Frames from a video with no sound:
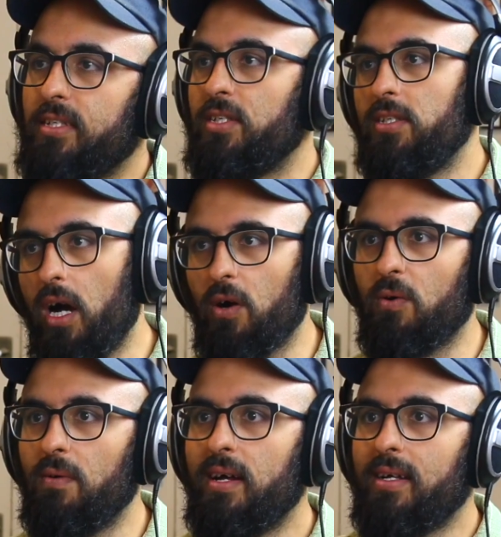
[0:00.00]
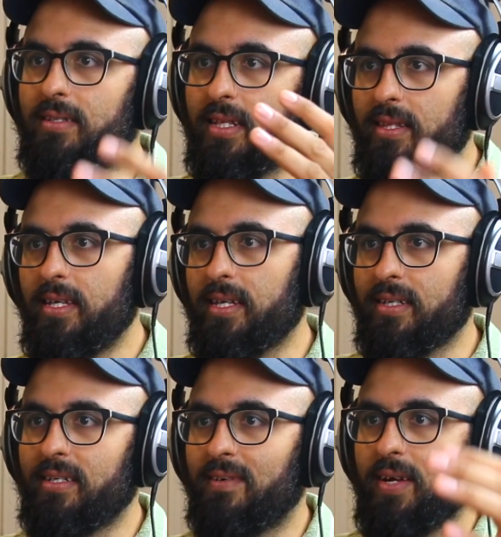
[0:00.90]
So, The
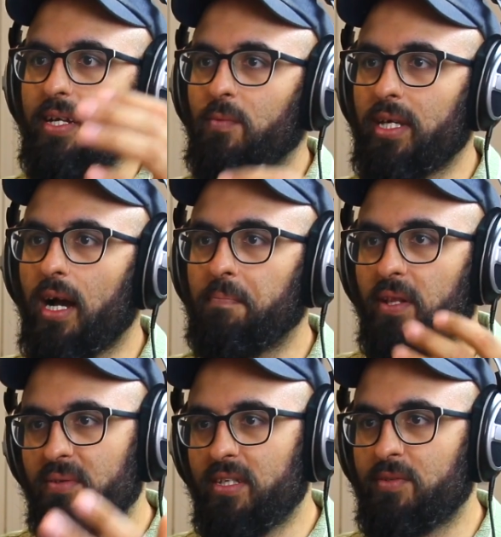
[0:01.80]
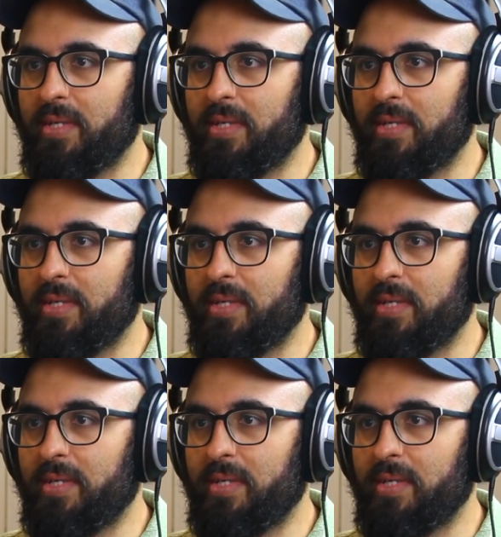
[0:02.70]
Thing, right? We upload this